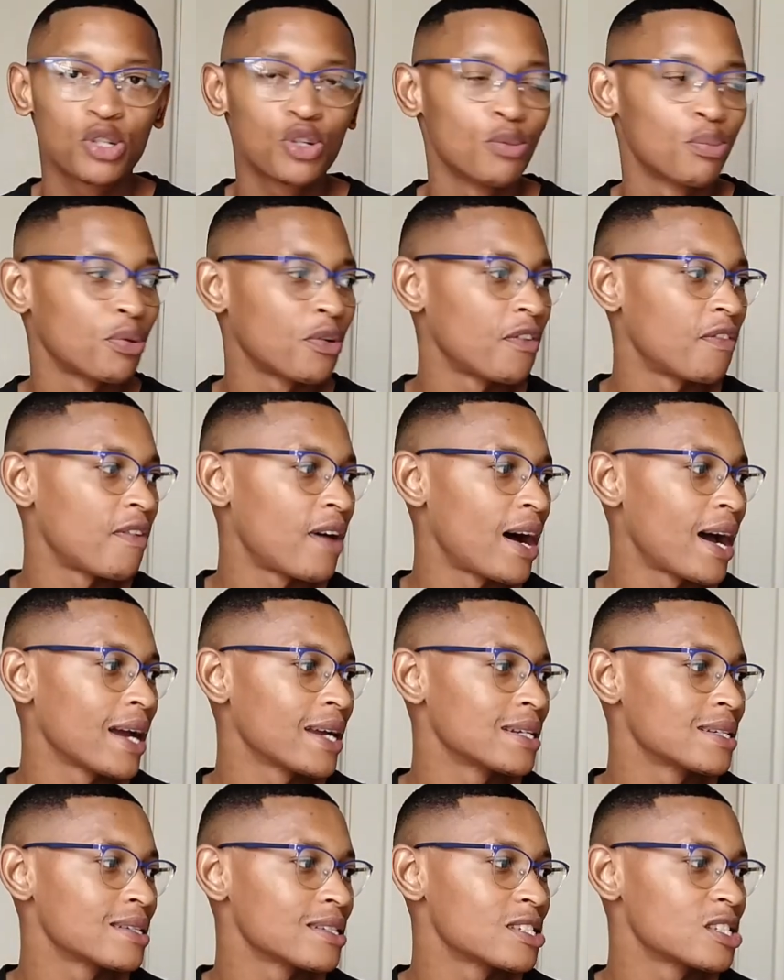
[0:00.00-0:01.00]
to
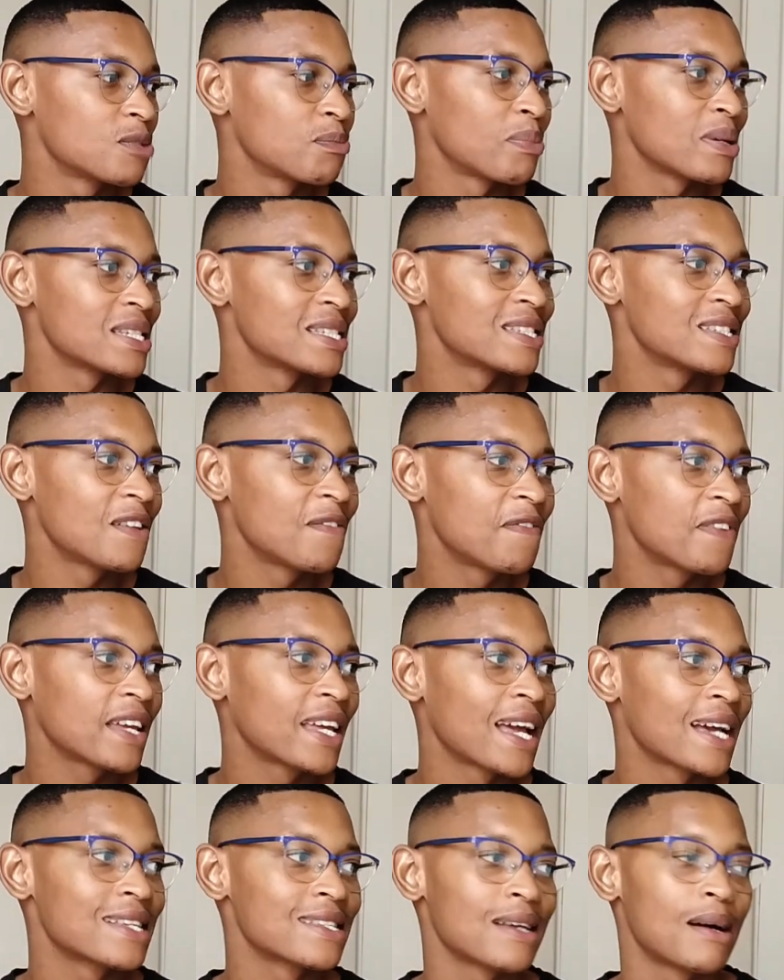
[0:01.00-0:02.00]
provide
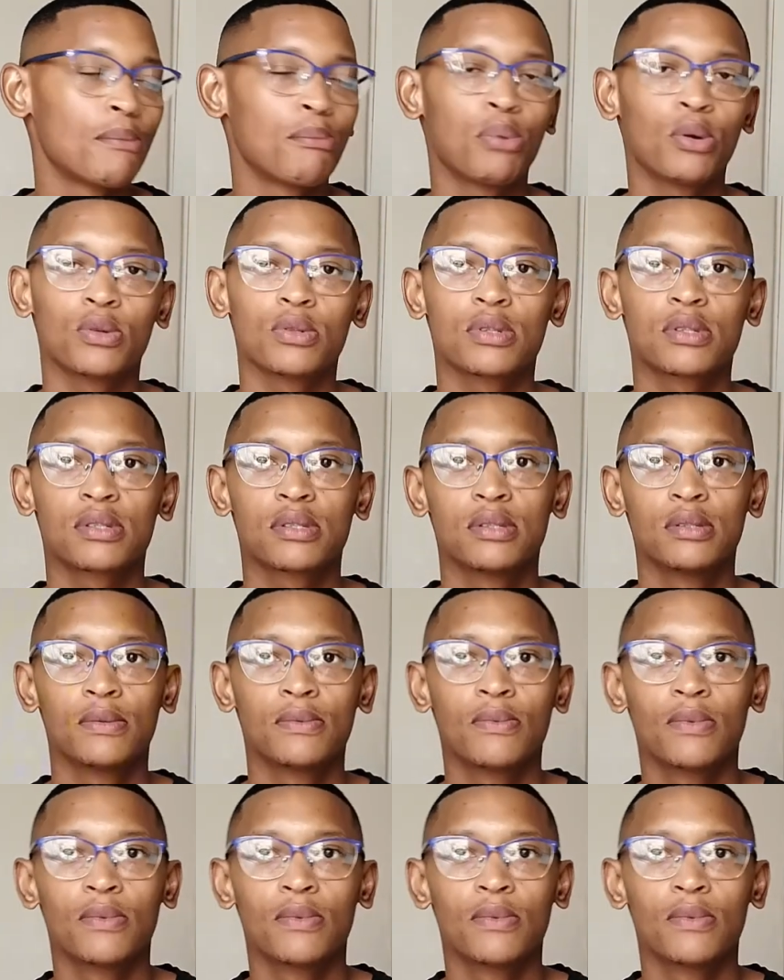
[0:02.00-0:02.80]
specific examples.